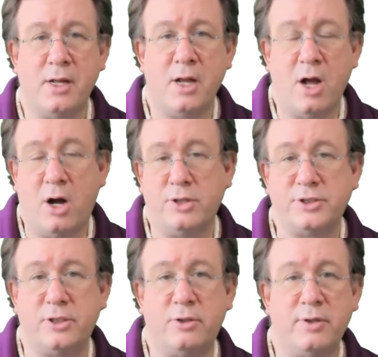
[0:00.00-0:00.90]

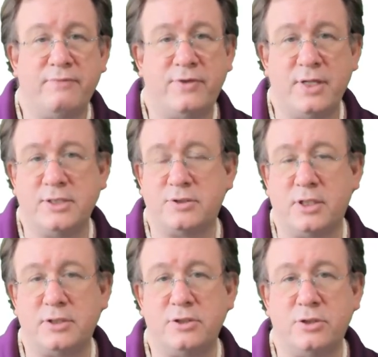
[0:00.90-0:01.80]
Also, if the instructor
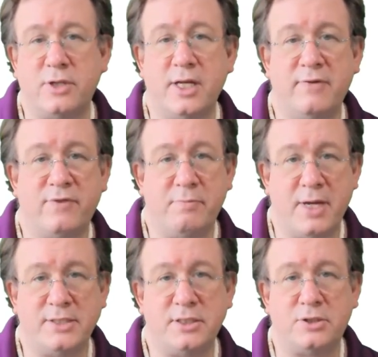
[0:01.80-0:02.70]
took any of the
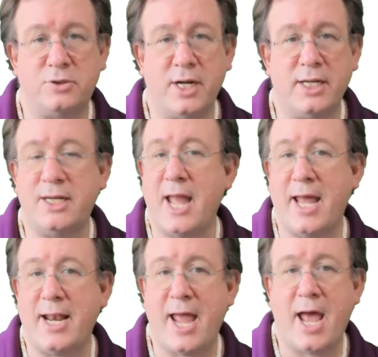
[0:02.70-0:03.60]
basic training
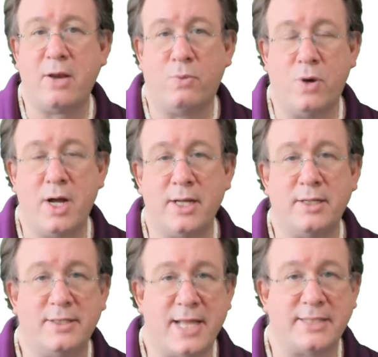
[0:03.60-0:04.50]
at 1,
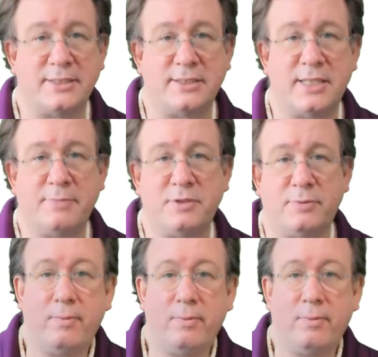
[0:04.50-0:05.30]
that's acceptable.